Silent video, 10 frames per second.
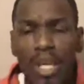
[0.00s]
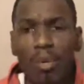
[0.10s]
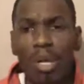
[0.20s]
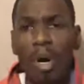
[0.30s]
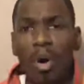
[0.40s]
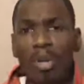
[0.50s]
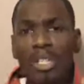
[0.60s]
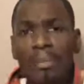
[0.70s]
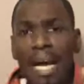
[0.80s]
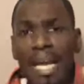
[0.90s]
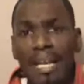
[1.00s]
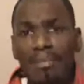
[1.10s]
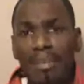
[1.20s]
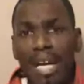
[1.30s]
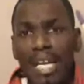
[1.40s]
What I'm holding in my
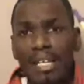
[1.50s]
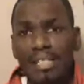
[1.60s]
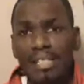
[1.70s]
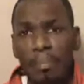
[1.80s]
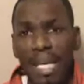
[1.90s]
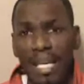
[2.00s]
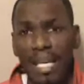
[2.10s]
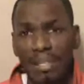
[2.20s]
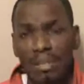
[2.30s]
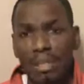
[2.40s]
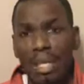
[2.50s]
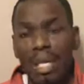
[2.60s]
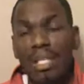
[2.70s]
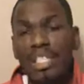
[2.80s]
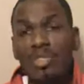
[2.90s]
hand right here is a pen.
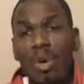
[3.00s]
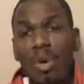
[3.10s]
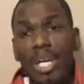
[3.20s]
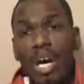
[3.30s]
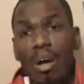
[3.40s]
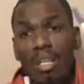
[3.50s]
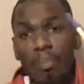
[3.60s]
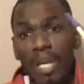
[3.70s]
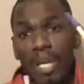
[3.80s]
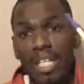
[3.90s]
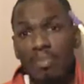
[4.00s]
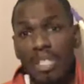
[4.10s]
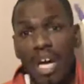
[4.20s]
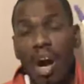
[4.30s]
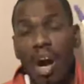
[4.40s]
This is what we call a pen. It's
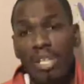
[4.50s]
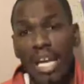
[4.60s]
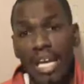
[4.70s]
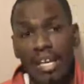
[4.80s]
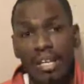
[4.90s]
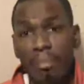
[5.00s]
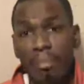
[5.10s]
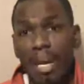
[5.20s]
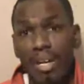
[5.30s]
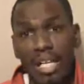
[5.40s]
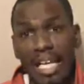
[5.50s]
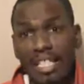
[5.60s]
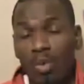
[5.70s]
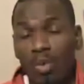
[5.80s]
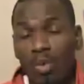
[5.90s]
been called that here in America, and
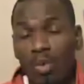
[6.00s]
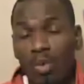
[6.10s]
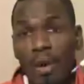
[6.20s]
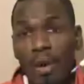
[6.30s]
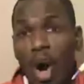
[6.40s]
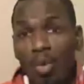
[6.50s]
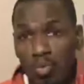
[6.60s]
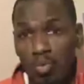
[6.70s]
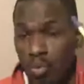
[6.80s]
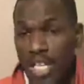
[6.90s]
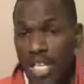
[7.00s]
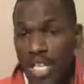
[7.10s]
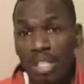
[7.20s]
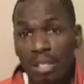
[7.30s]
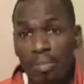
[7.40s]
that's what we've always
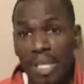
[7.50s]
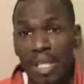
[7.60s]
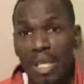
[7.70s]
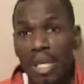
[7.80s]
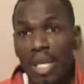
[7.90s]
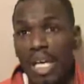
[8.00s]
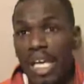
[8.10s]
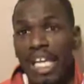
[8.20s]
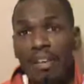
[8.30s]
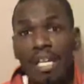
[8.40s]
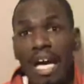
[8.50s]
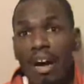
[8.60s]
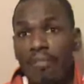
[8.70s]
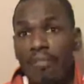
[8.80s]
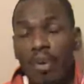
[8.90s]
known it to be. Even
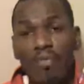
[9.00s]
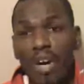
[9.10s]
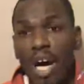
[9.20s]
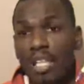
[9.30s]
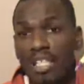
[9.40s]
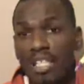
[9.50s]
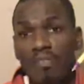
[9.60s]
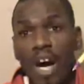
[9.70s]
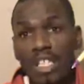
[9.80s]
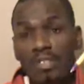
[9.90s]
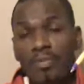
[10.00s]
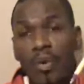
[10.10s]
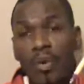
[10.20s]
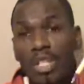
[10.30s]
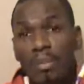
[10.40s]
our forefathers and fathers
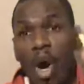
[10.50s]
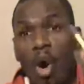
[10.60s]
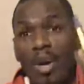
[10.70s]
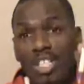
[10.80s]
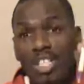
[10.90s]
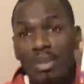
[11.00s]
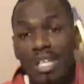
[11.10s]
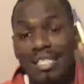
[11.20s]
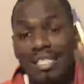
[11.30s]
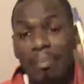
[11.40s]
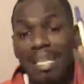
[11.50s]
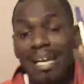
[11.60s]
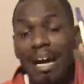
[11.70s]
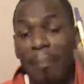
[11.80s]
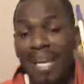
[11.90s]
before them always knew this to be
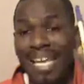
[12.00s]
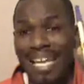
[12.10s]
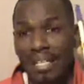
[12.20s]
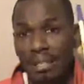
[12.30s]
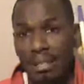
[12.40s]
a pen.